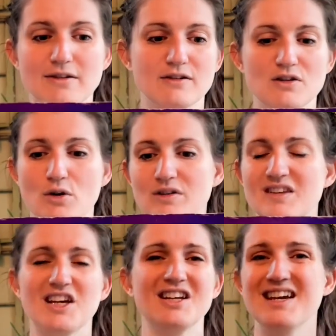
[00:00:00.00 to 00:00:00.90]
So it's
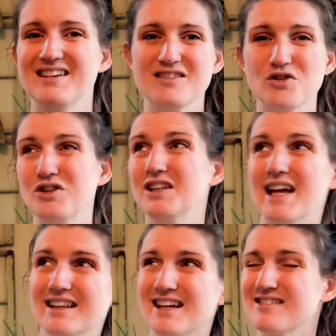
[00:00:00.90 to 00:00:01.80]
like a nice little,
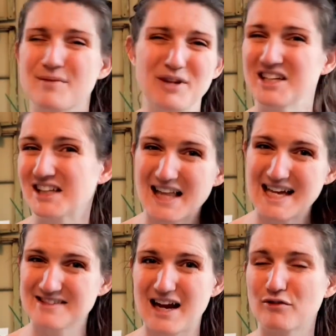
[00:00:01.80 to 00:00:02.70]
like something to
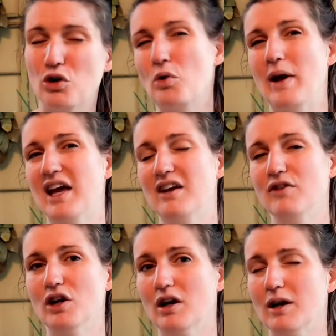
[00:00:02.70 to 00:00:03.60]
glance at real quick if
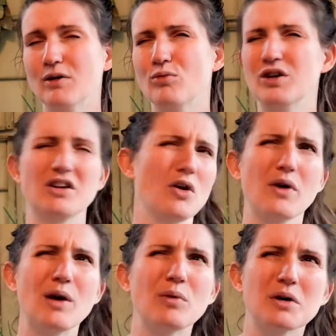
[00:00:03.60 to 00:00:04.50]
you're wondering,
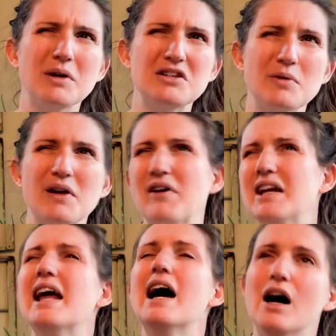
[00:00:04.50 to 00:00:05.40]
okay, what are we doing right
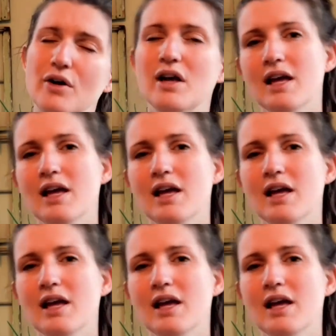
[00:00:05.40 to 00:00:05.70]
now?